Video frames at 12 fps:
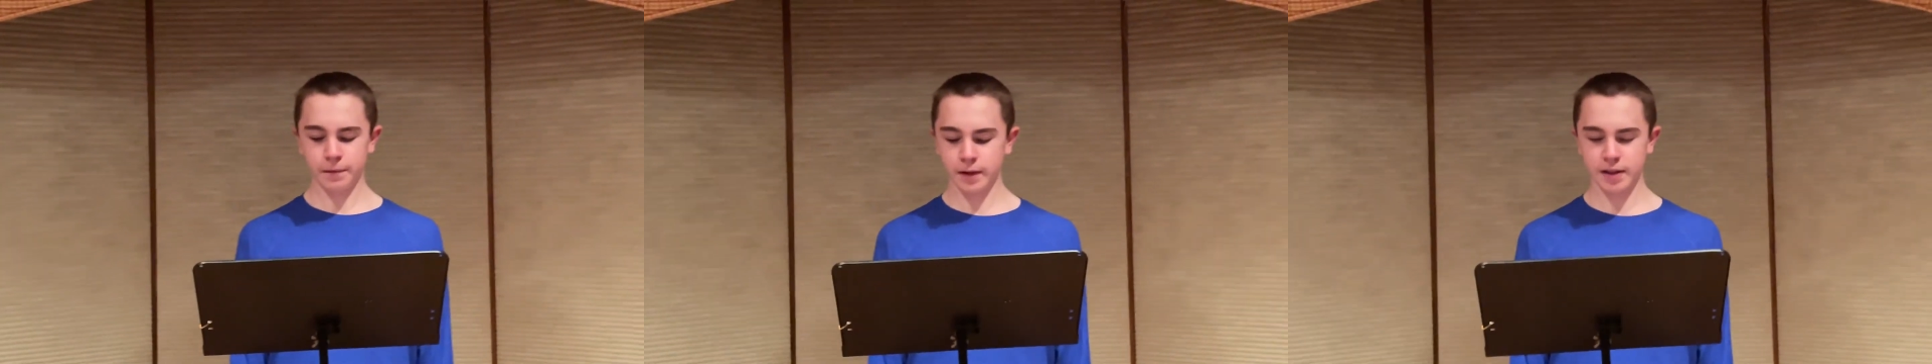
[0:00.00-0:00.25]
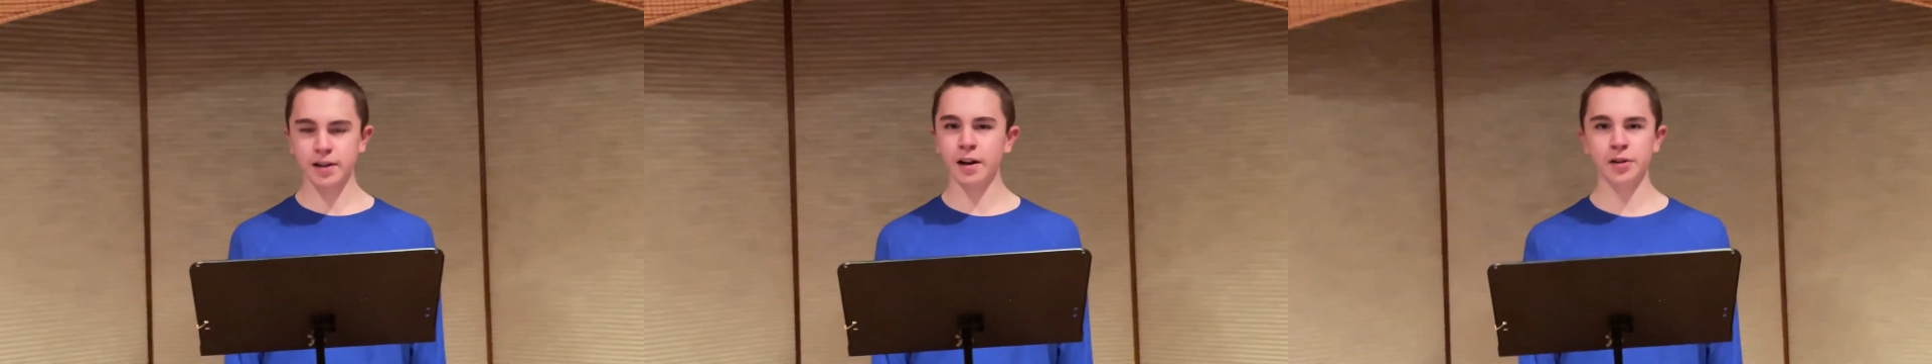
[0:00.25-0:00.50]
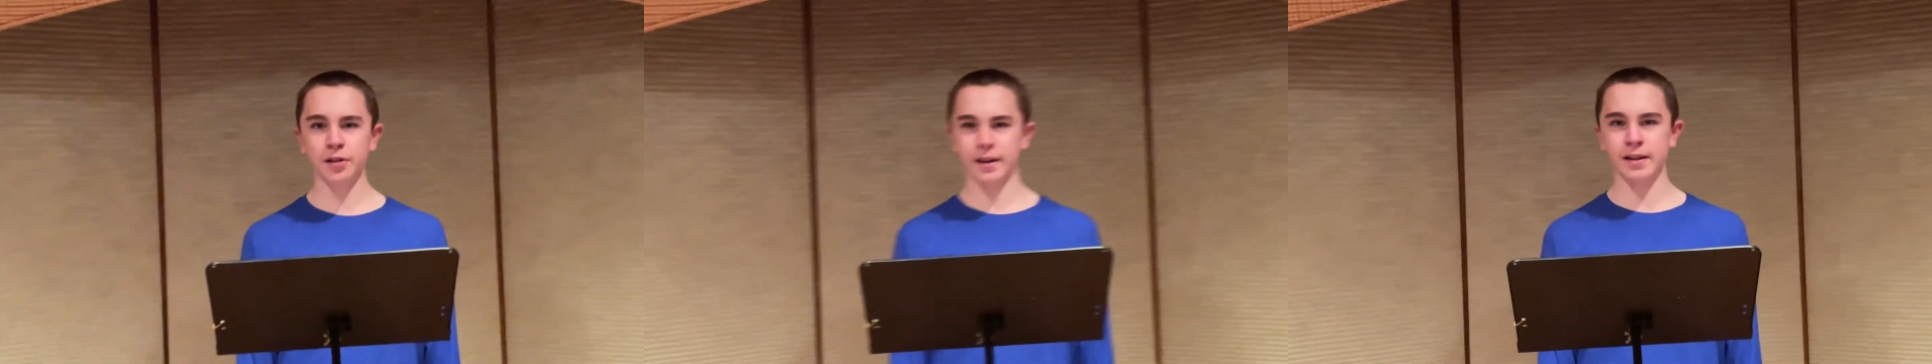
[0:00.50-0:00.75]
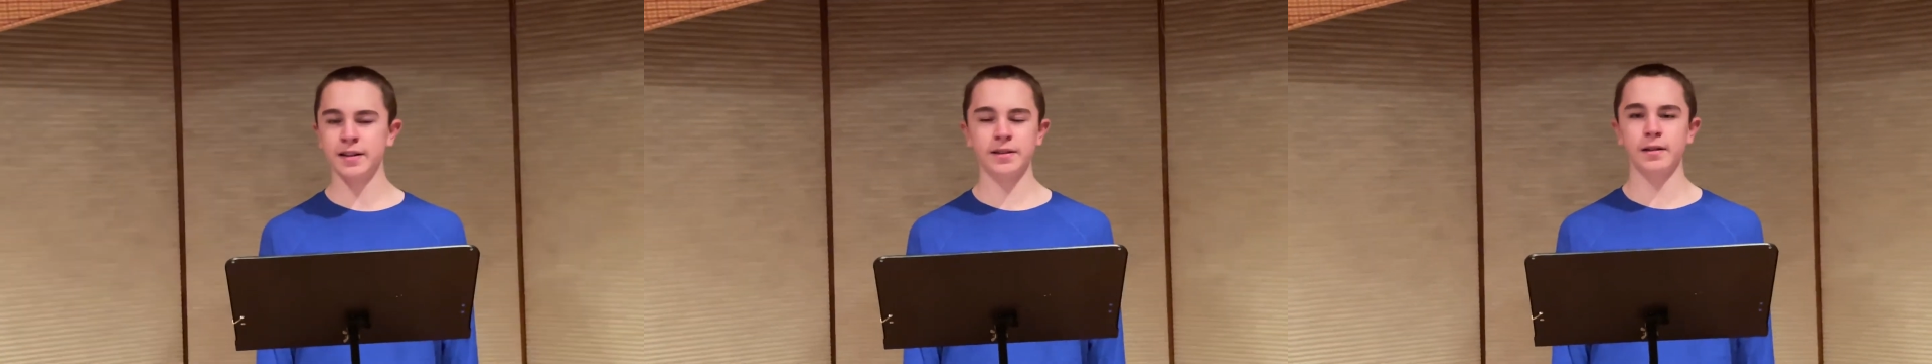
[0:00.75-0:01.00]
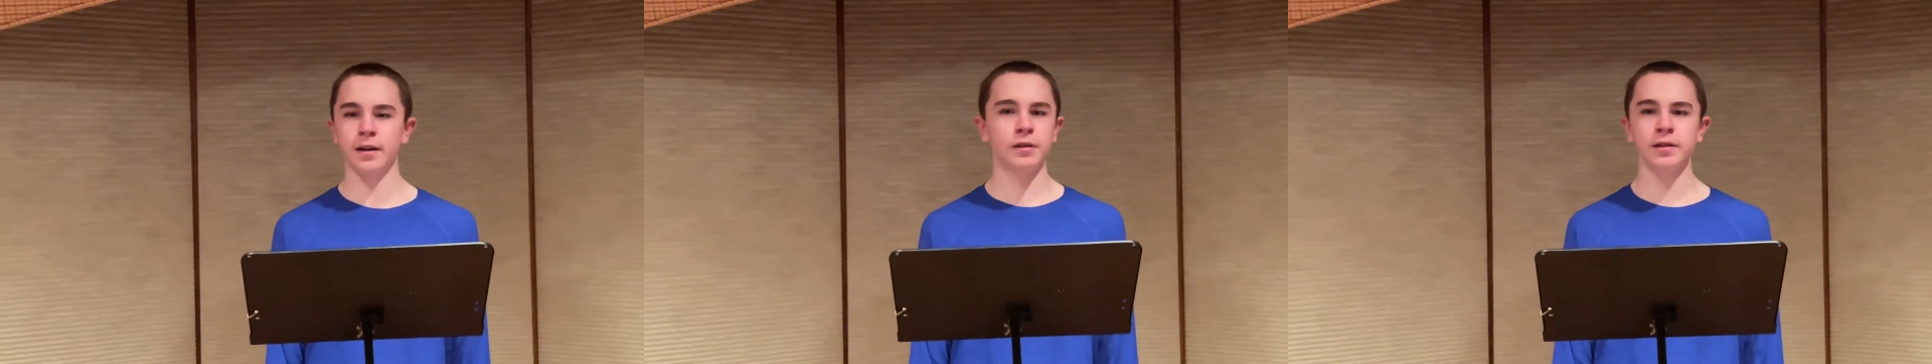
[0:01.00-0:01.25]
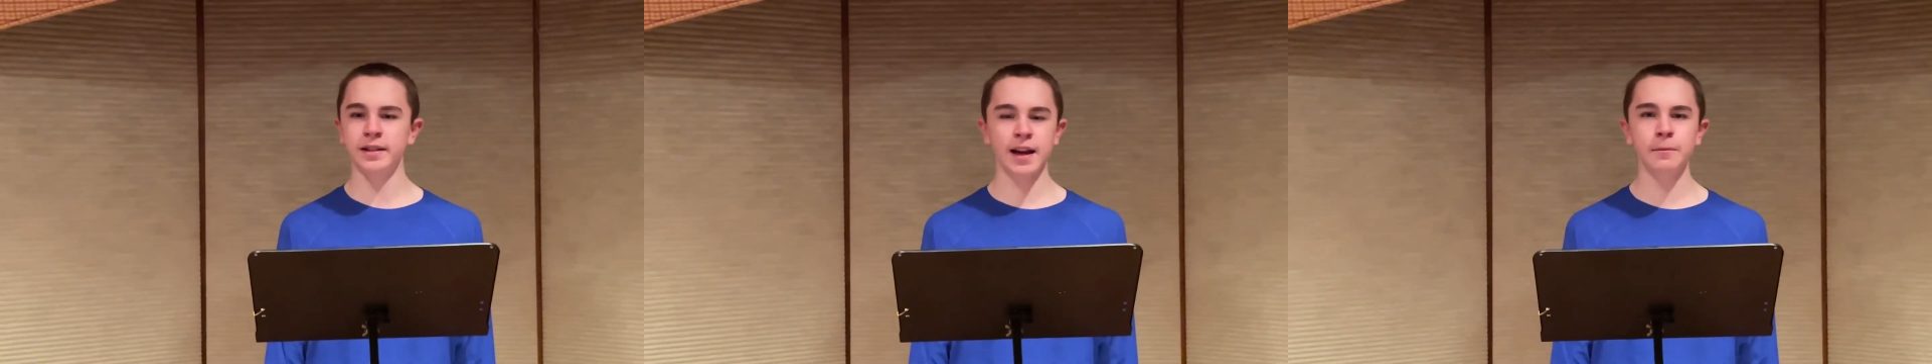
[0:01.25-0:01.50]
subtle and it's the
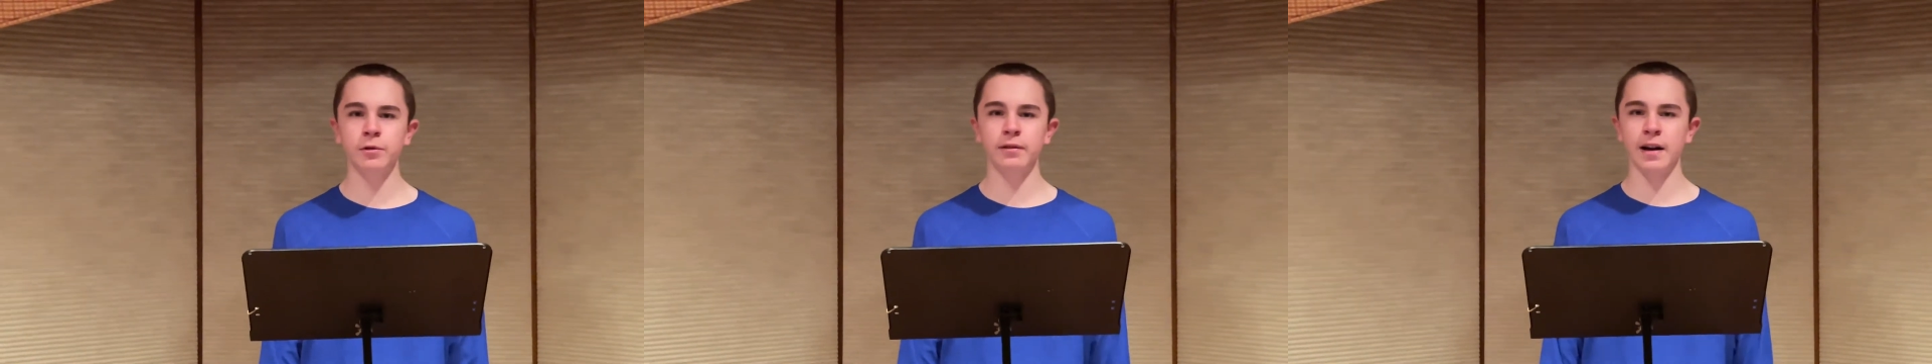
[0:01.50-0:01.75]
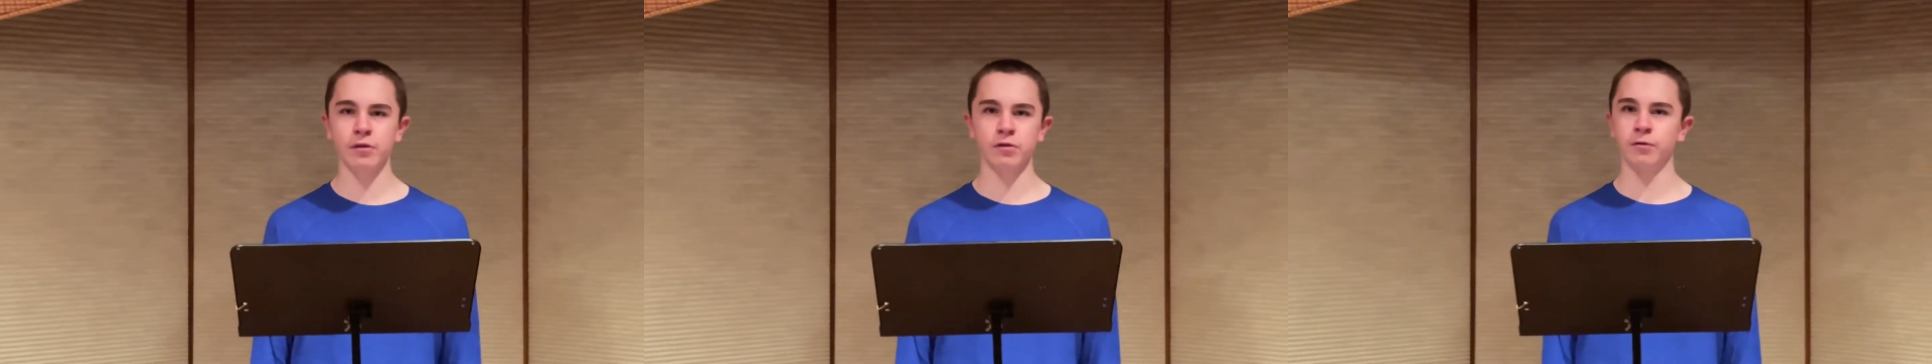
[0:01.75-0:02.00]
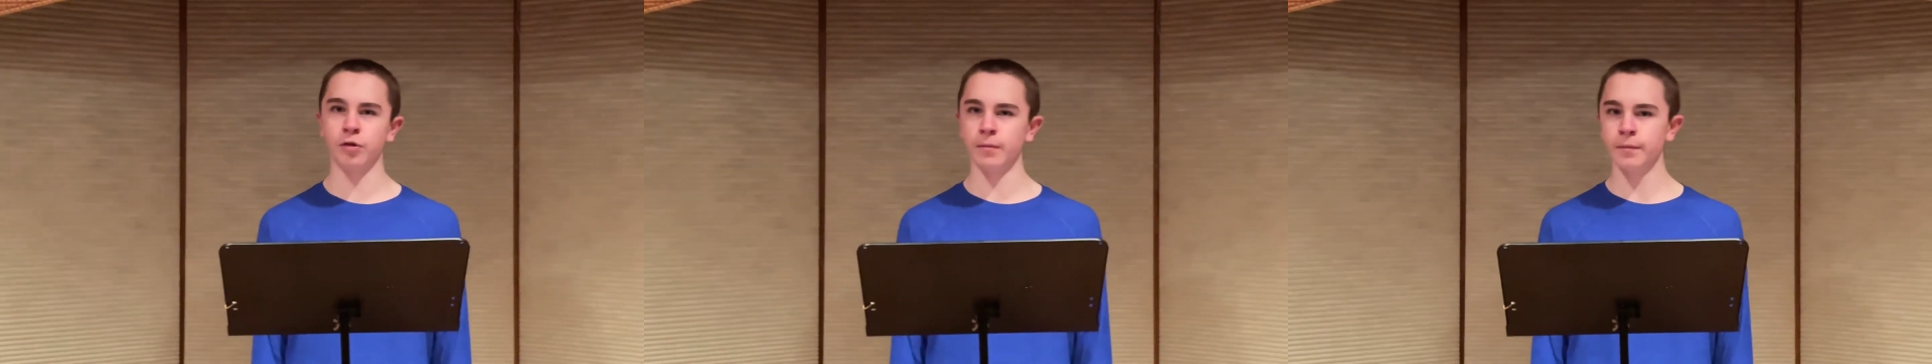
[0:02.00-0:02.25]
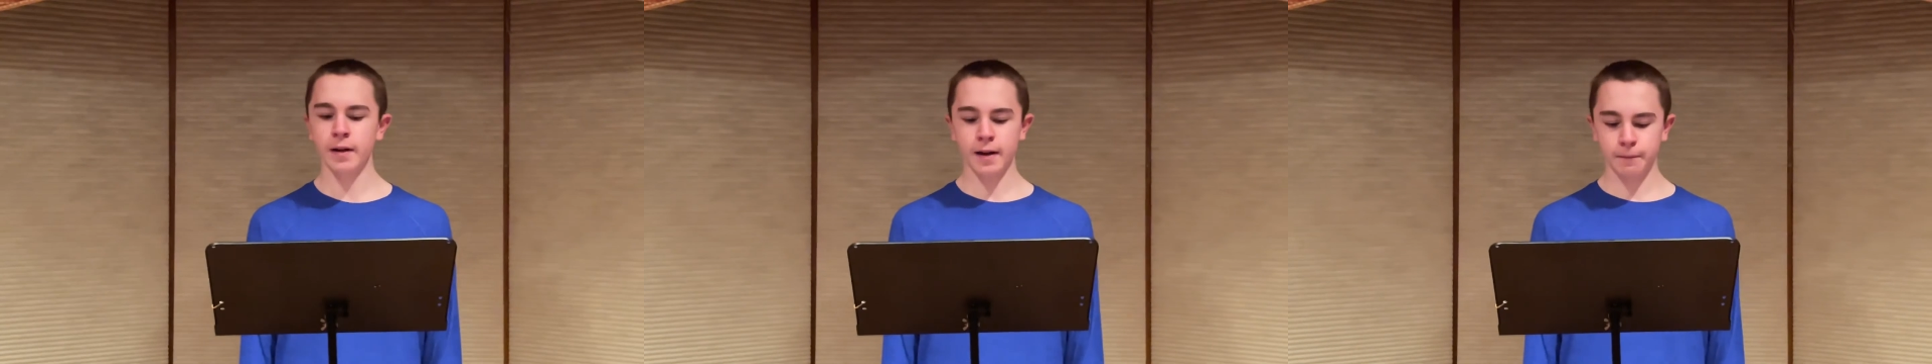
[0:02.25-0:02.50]
same gray uniform